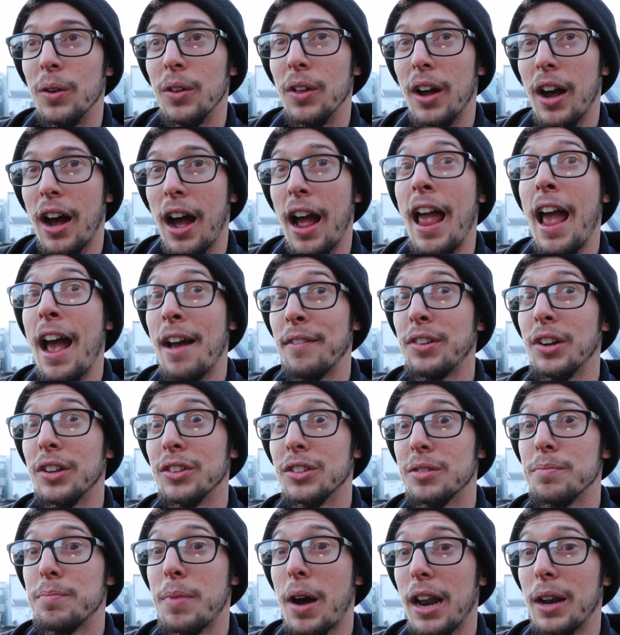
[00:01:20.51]
I have done
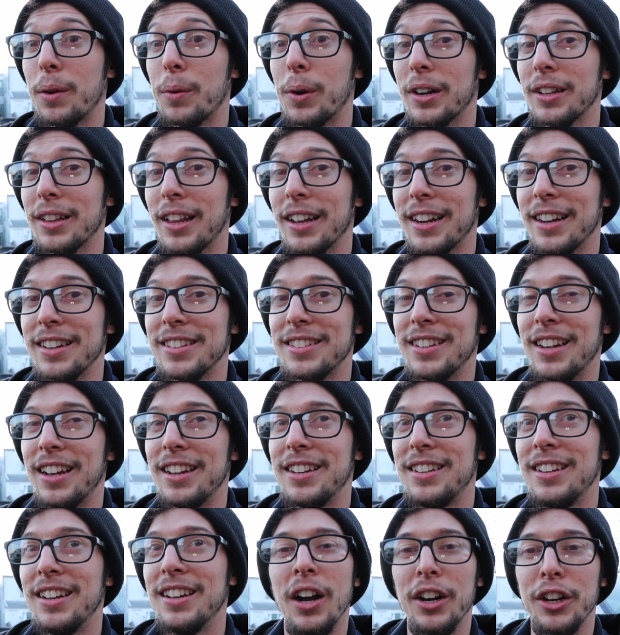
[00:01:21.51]
some body work, like I
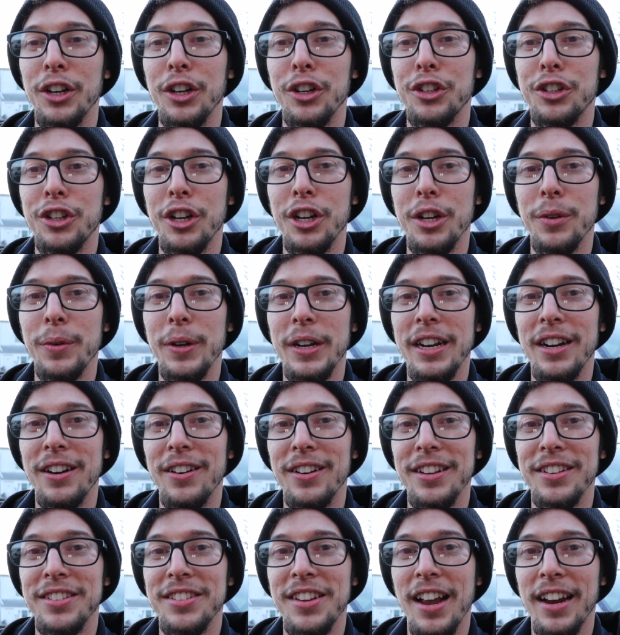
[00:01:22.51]
said. I'm gonna show you it here
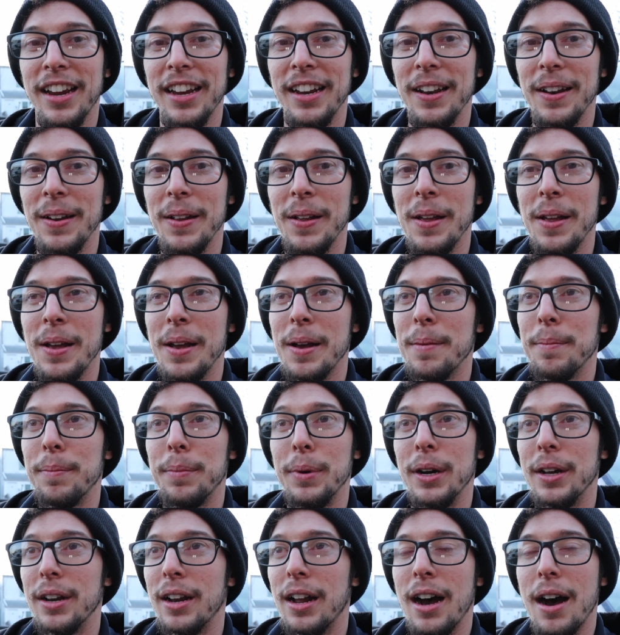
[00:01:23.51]
in a second,
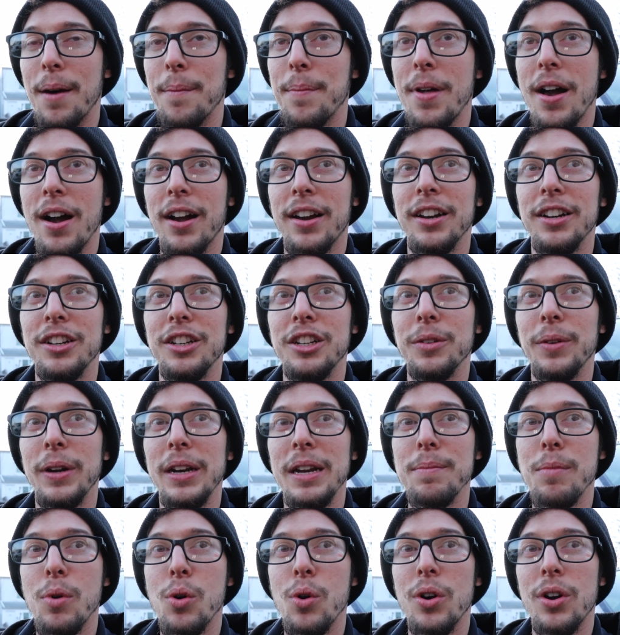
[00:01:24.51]
but I'm not gonna do
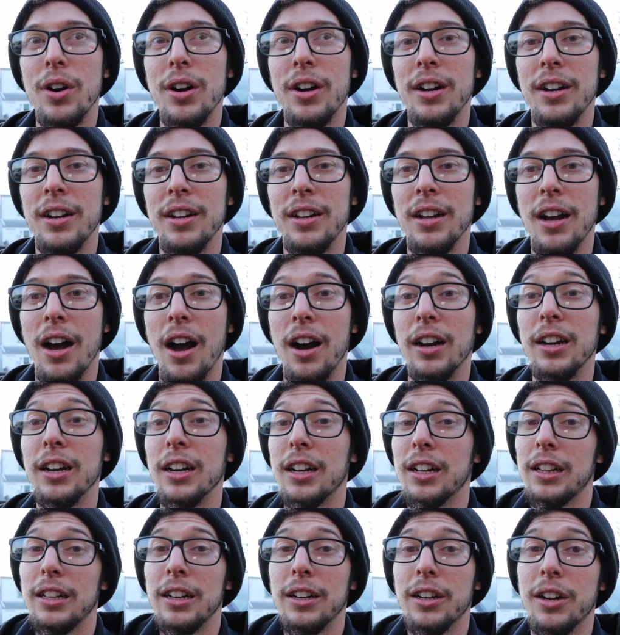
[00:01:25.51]
any more. I'm gonna
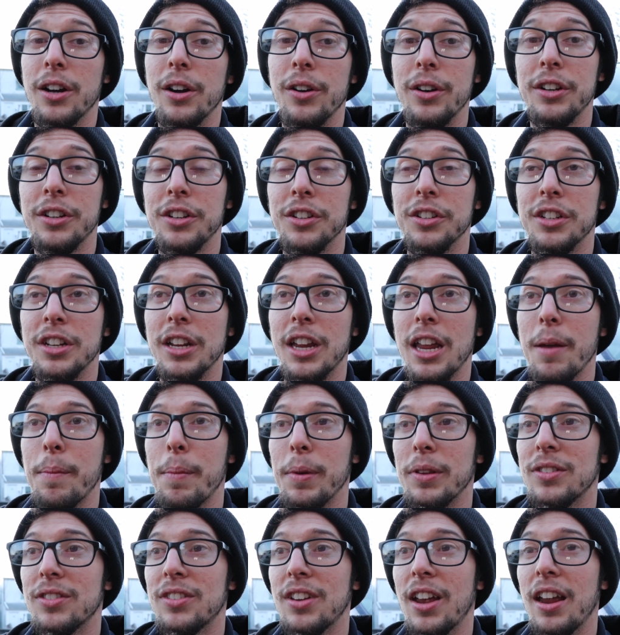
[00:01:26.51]
clear coat it just to keep
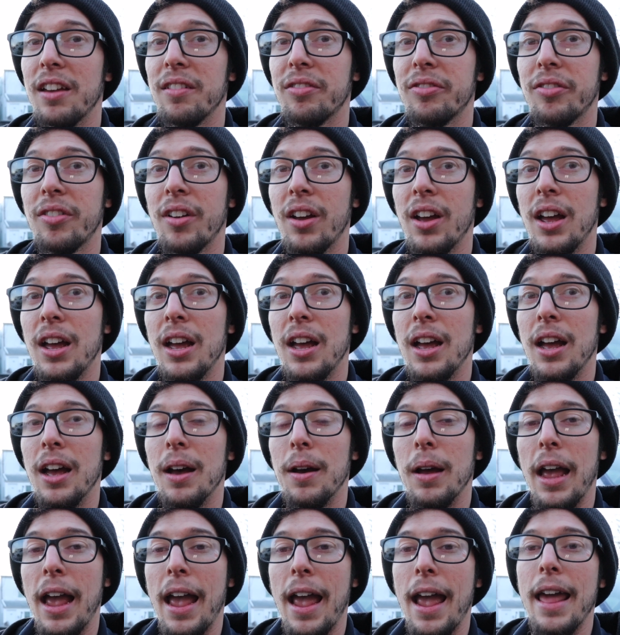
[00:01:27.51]
it safe.
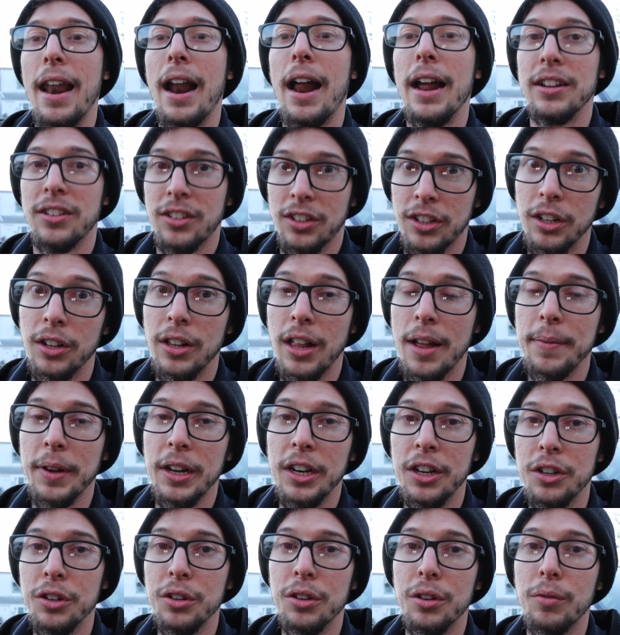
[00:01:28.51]
And I still am
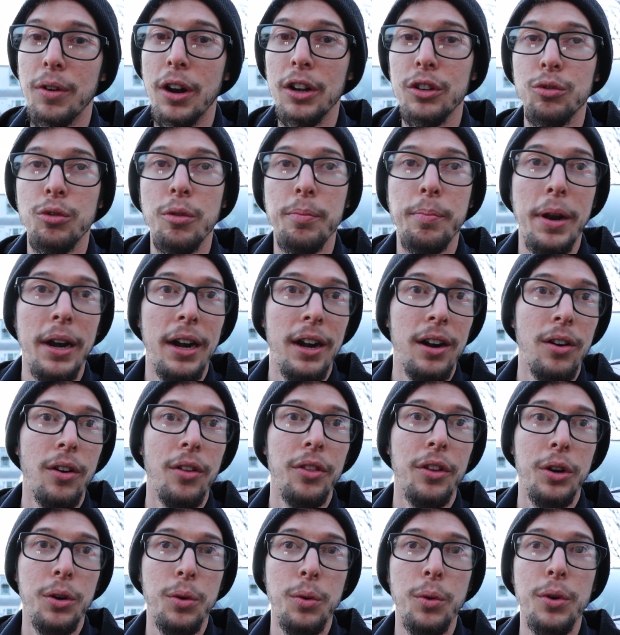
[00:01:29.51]
gonna do the rust repair on
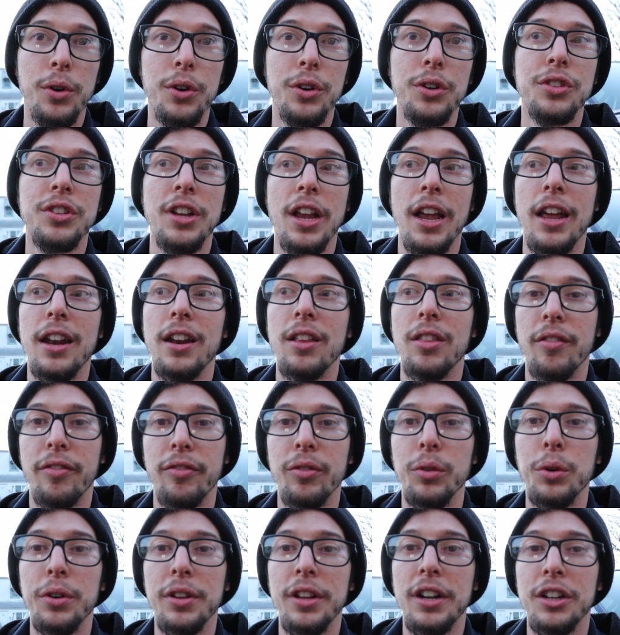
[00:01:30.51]
the quarters and in the
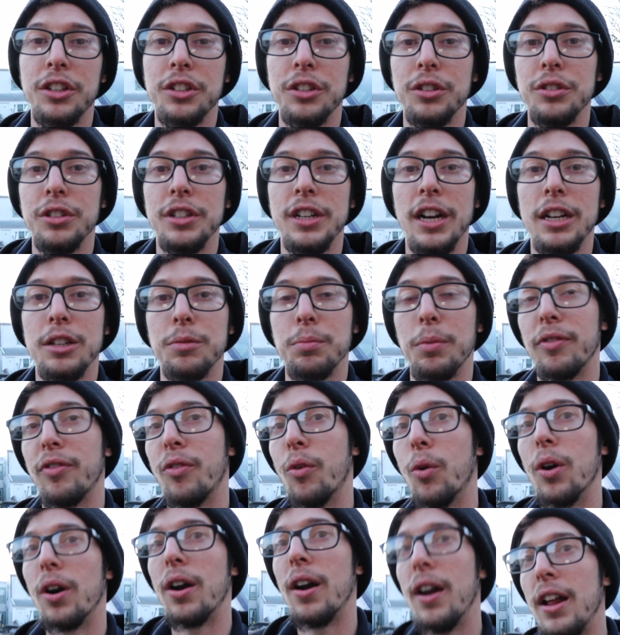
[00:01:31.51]
floor that I showed you guys
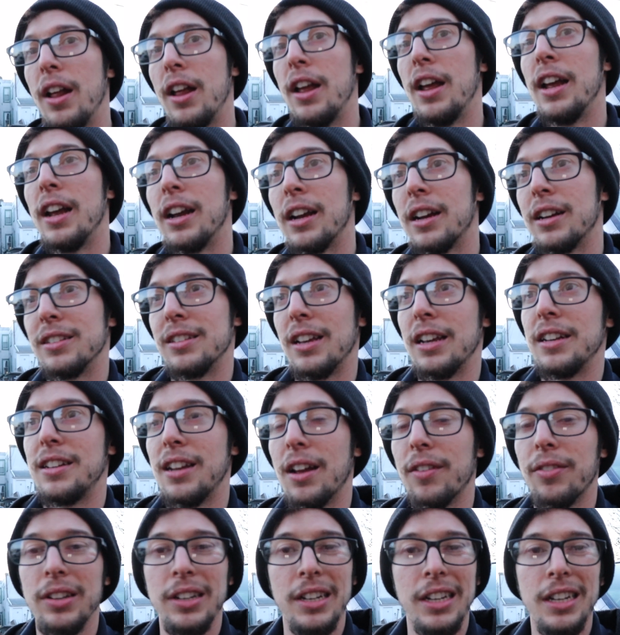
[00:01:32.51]
before, because I
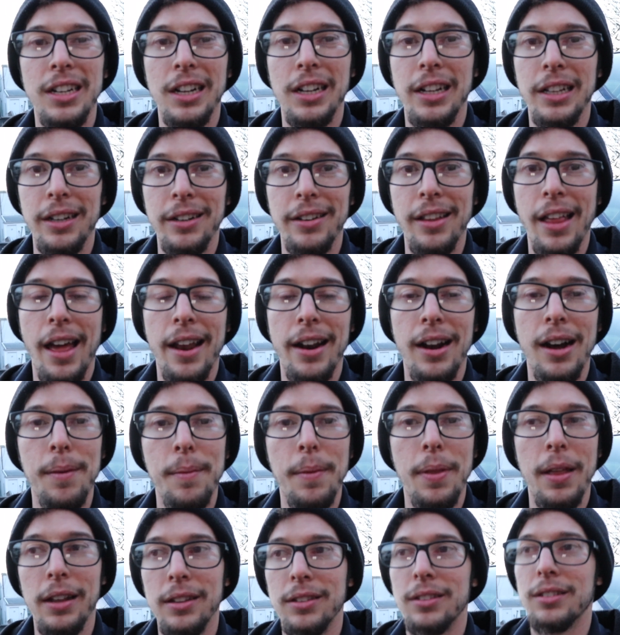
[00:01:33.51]
definitely need to clear that up.
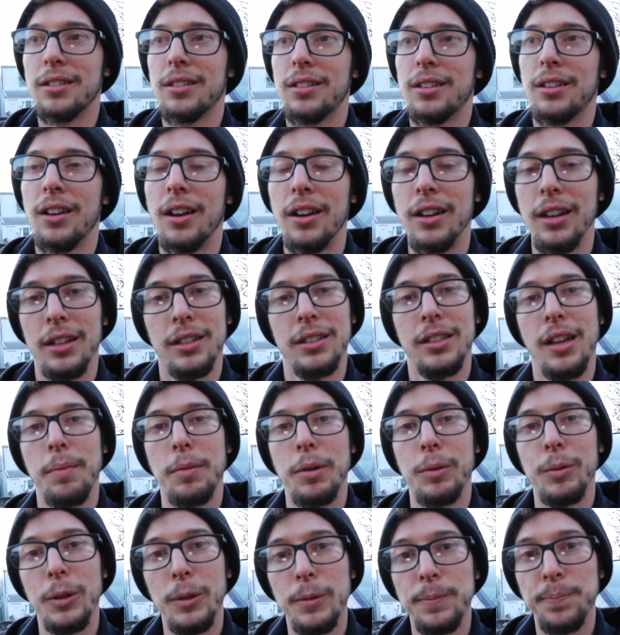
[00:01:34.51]
That's
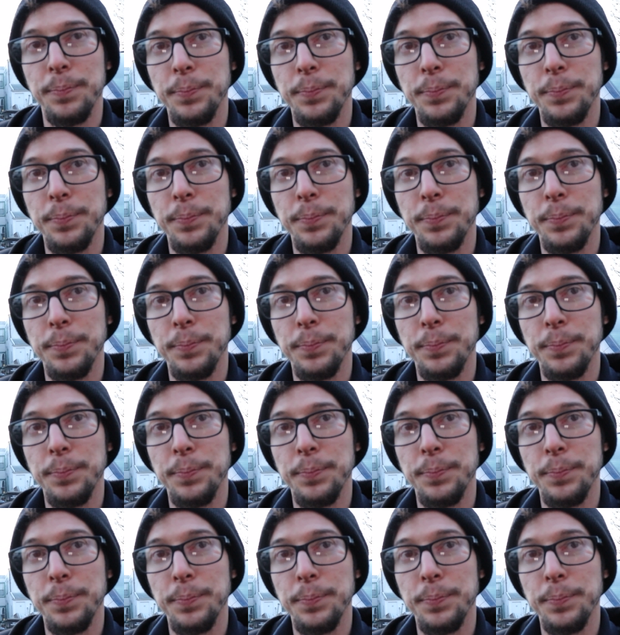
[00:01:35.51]
unacceptable.